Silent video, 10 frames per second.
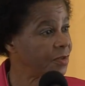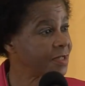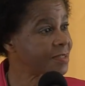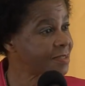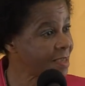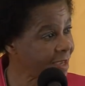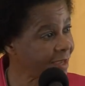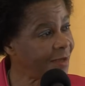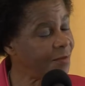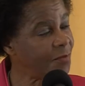the
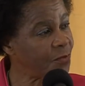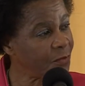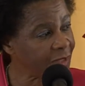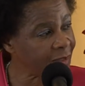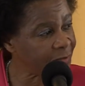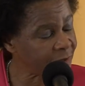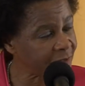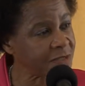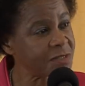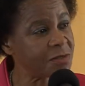same
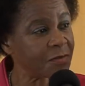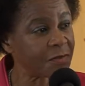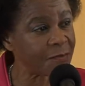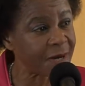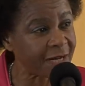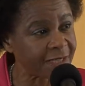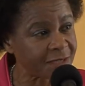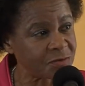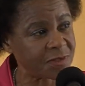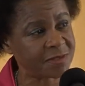liberation of the
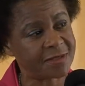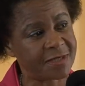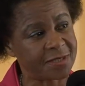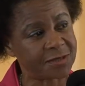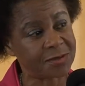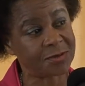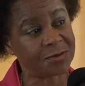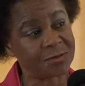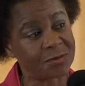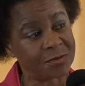mind with regard
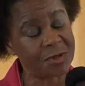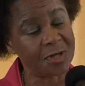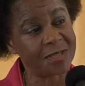to